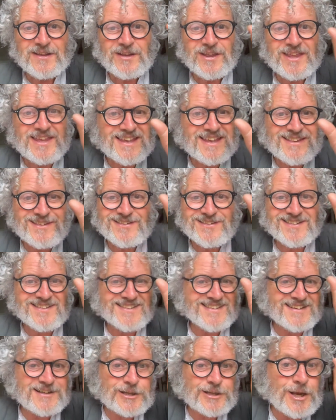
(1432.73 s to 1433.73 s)
kids.
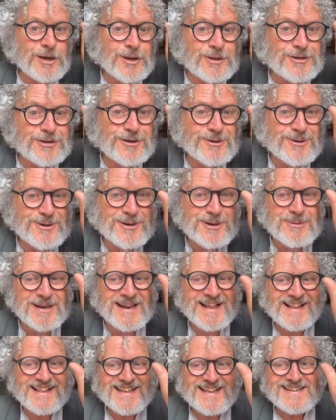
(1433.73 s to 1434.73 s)
And, you know what I
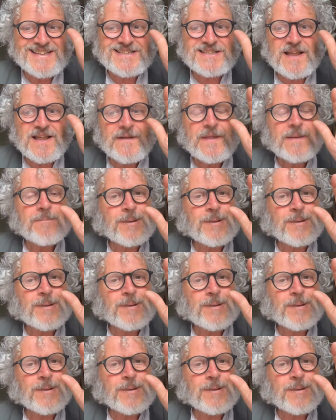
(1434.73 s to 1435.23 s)
mean? It doesn't,